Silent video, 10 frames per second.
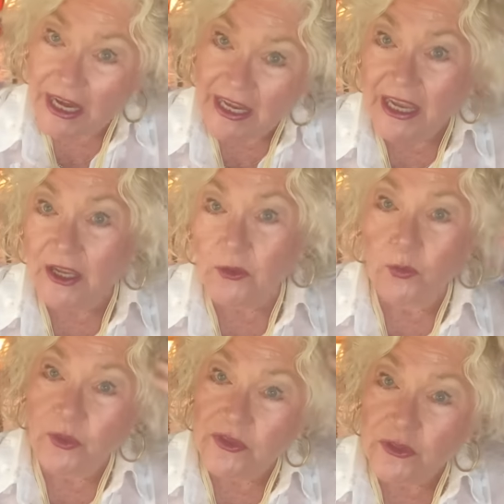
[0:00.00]
I get
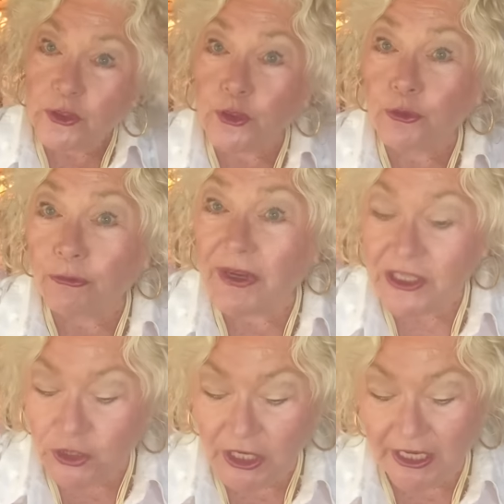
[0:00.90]
with
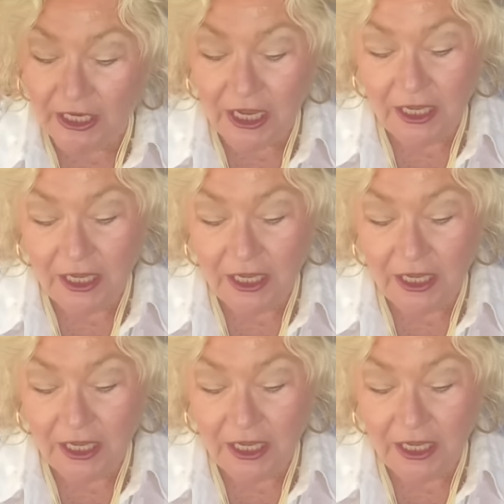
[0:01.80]
scrunching